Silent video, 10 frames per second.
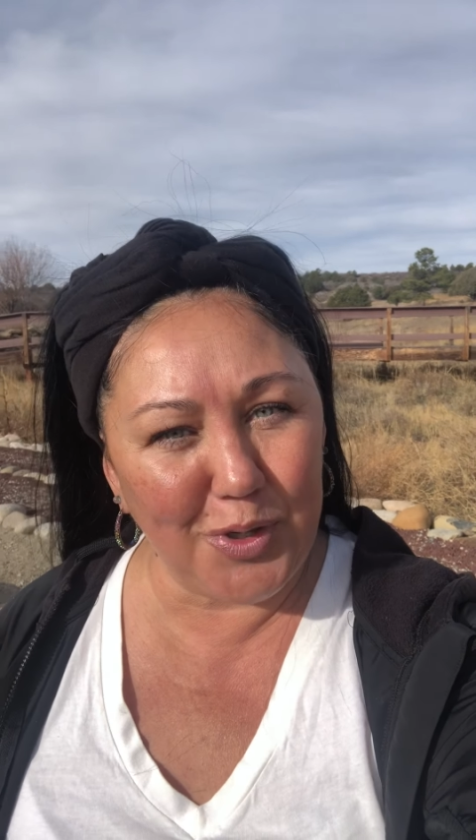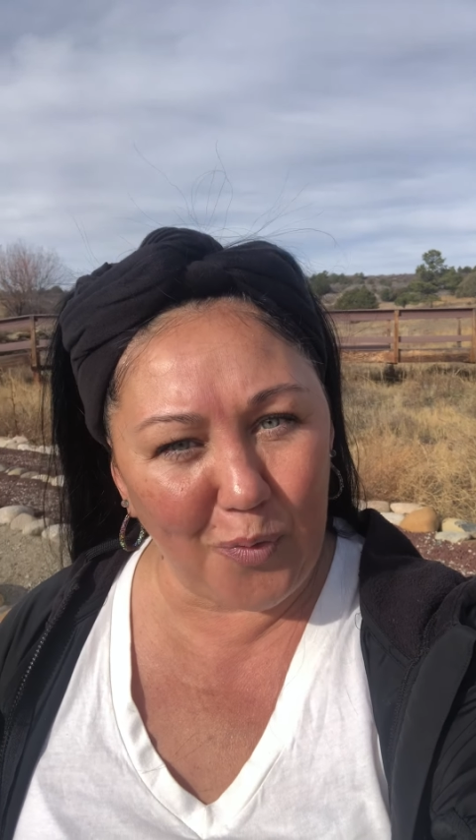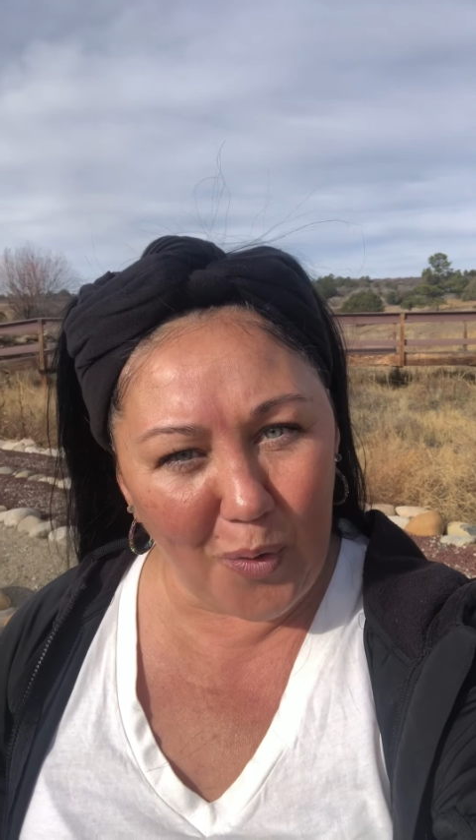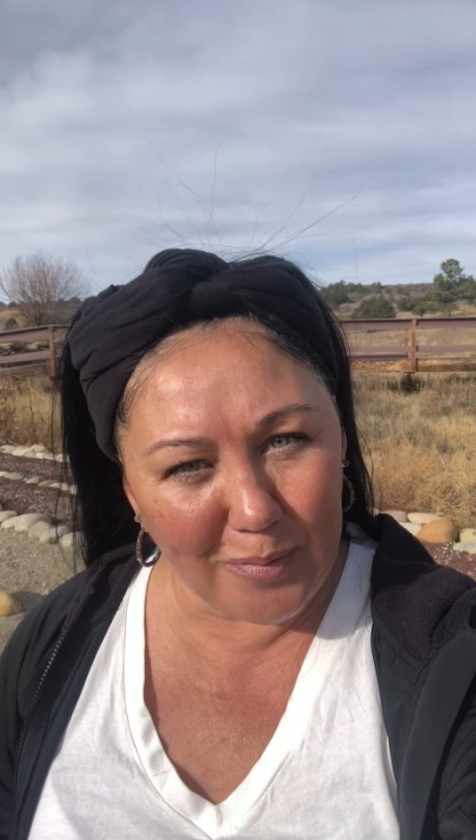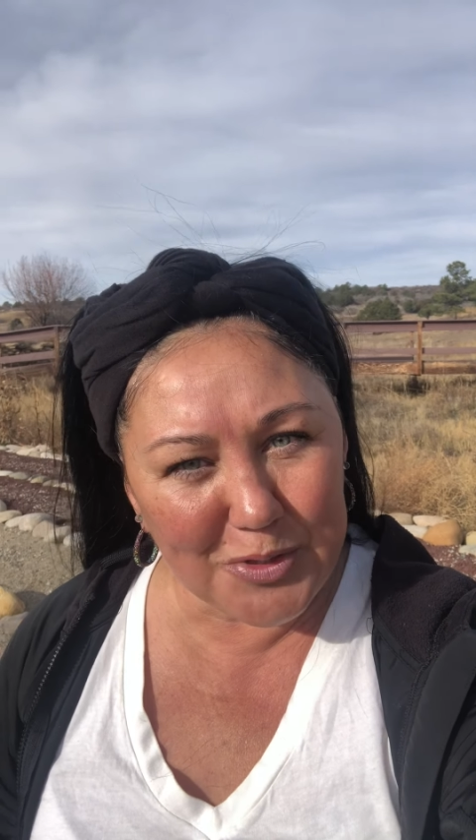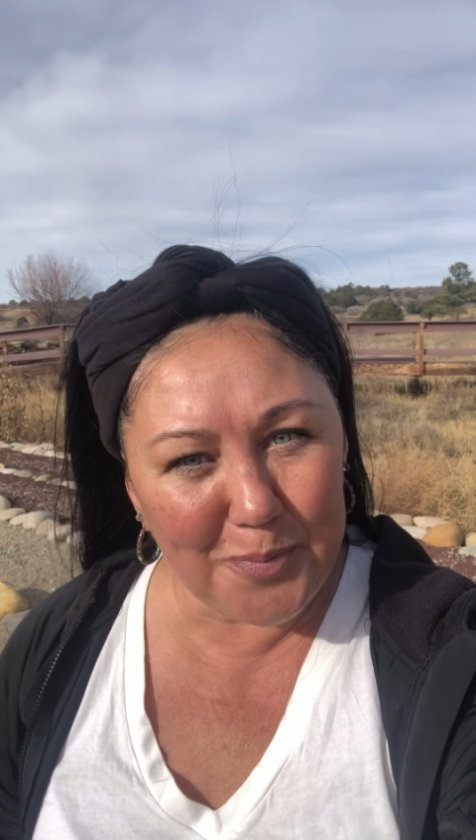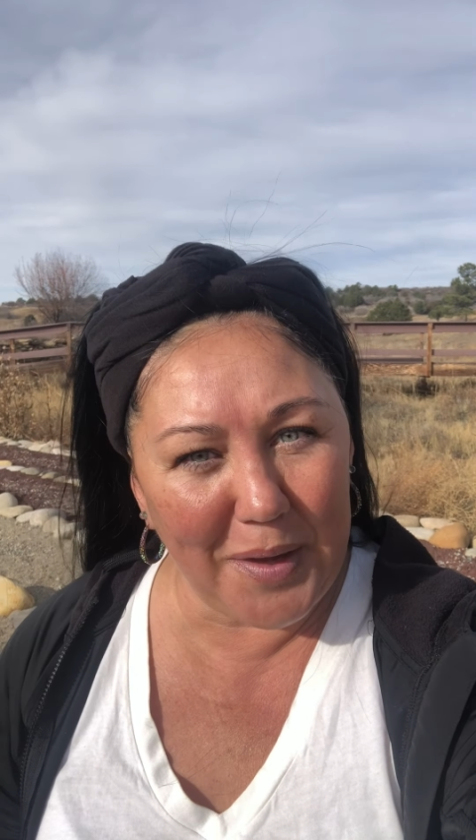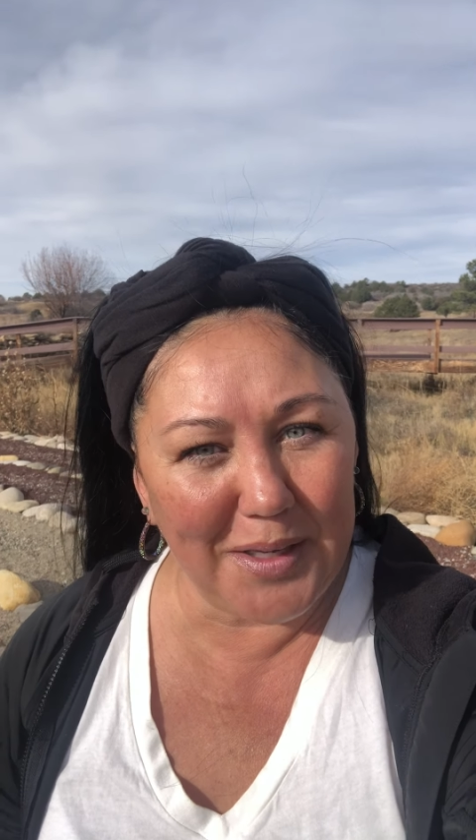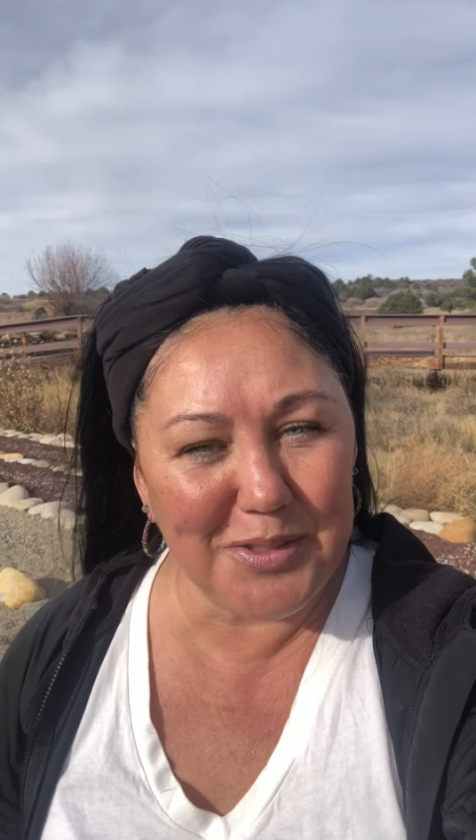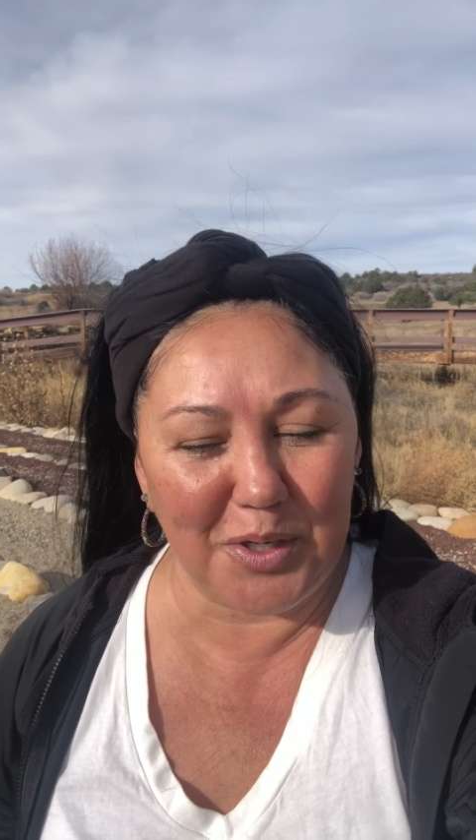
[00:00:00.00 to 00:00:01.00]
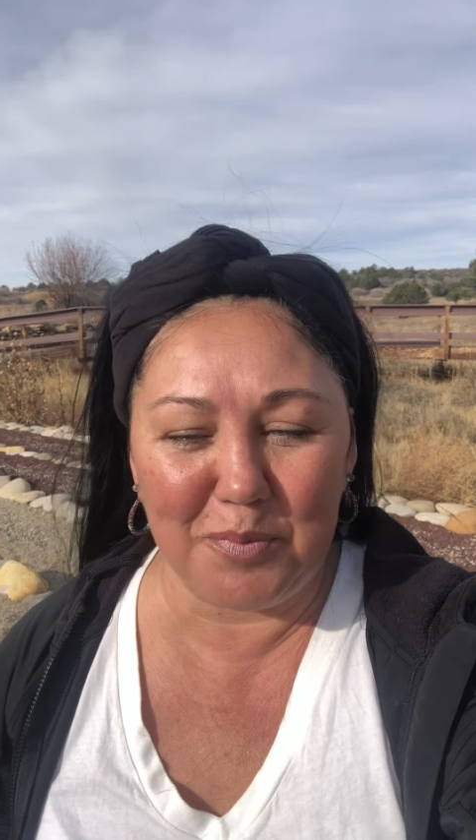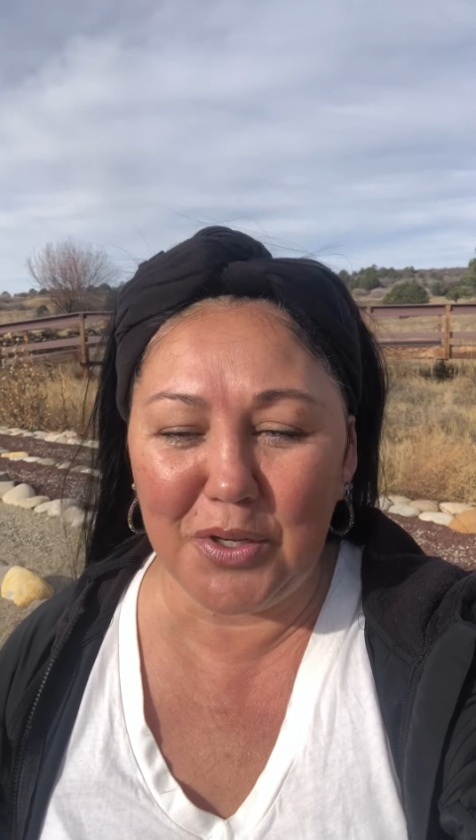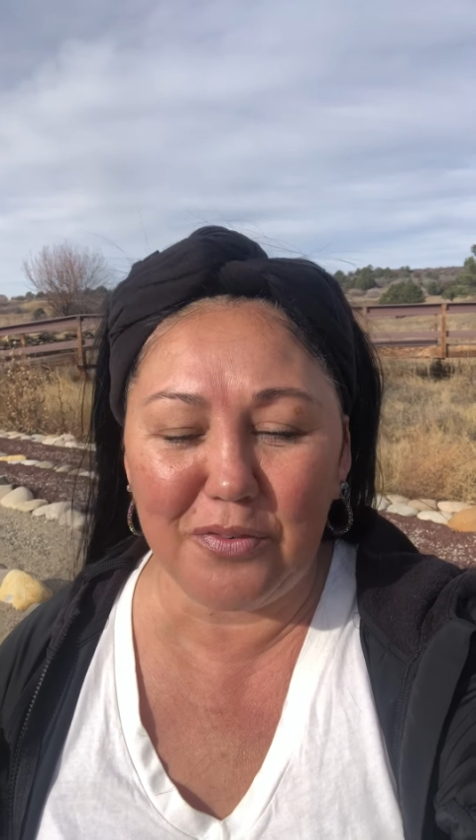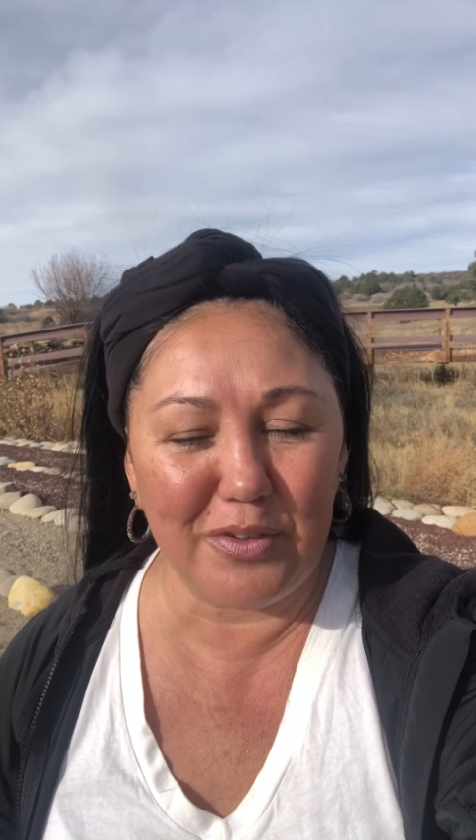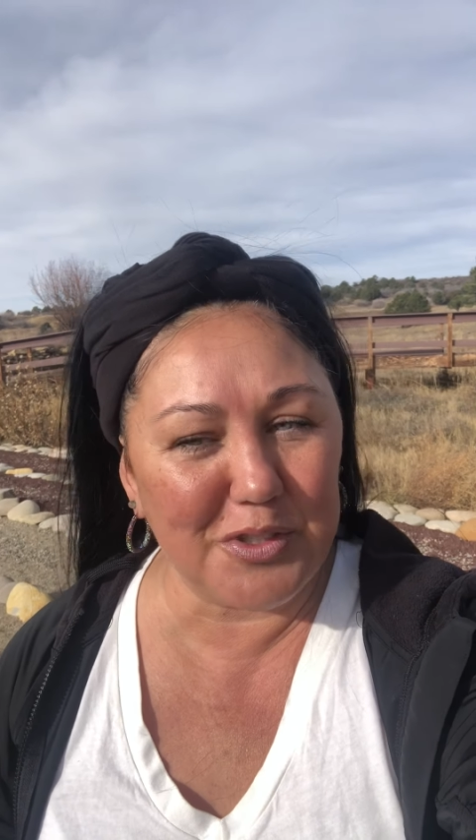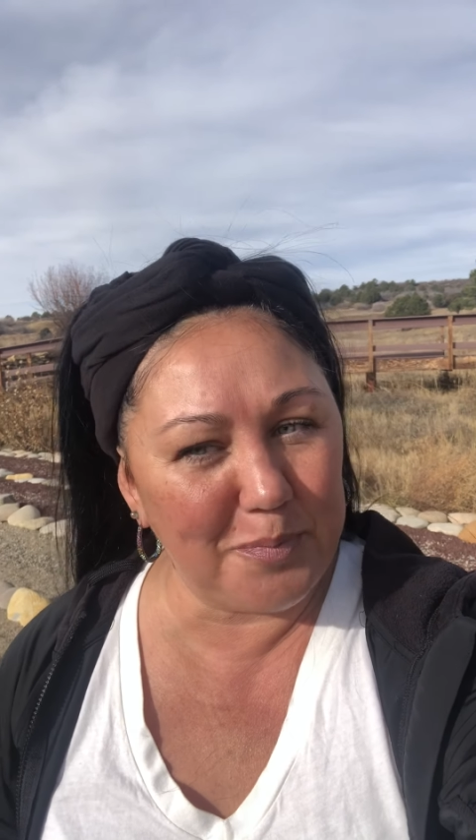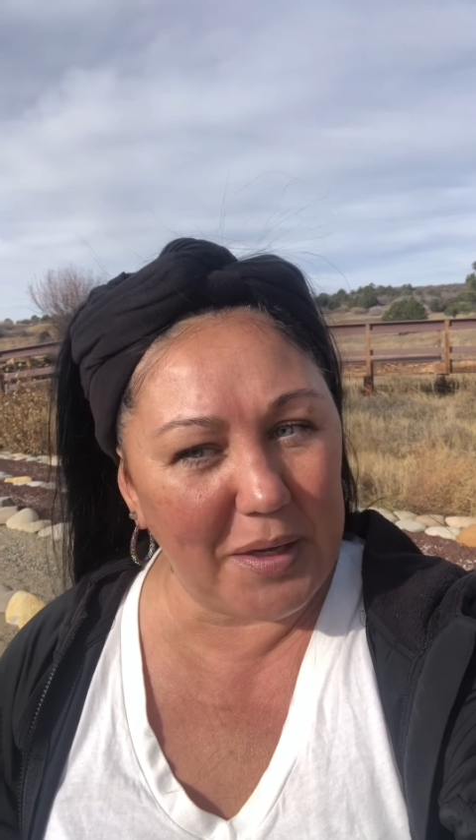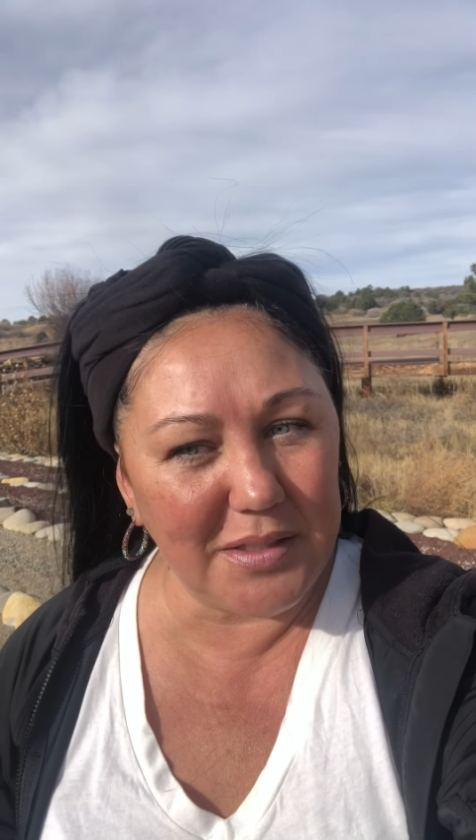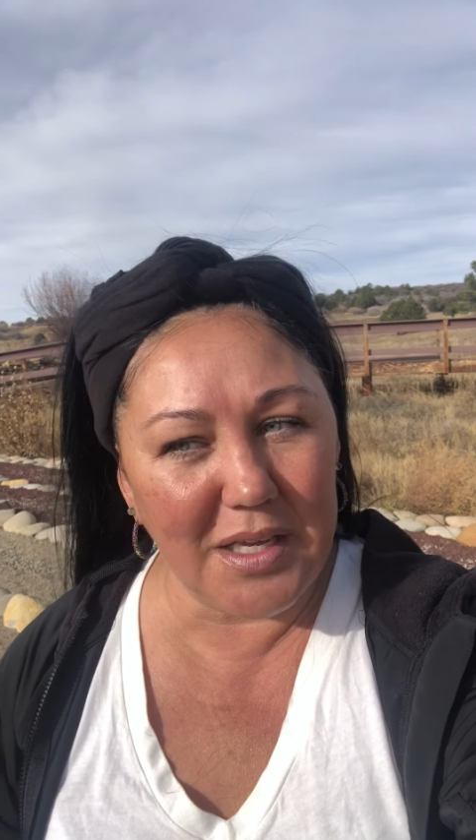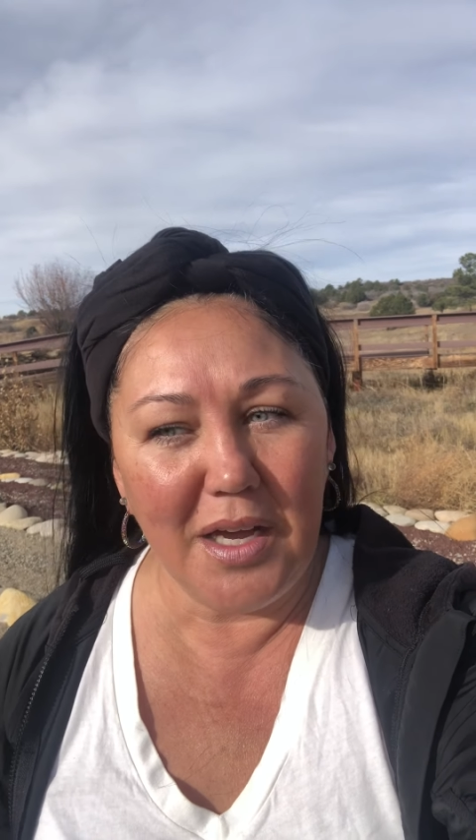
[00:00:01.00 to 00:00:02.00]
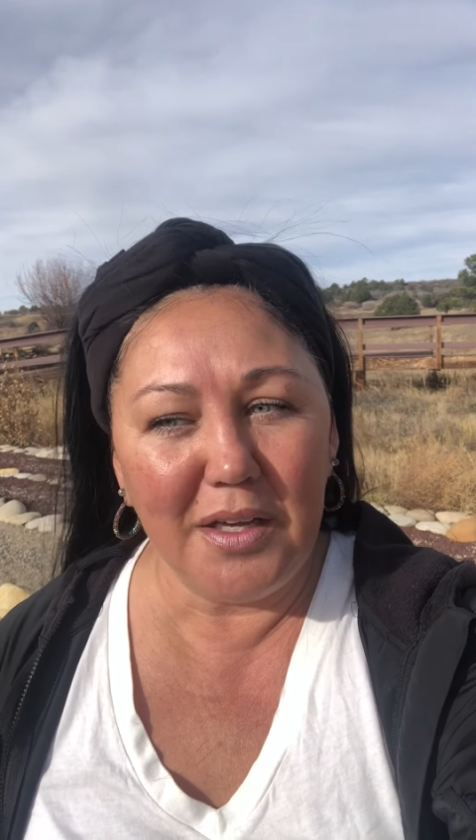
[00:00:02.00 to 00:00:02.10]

your warm space, your beautiful space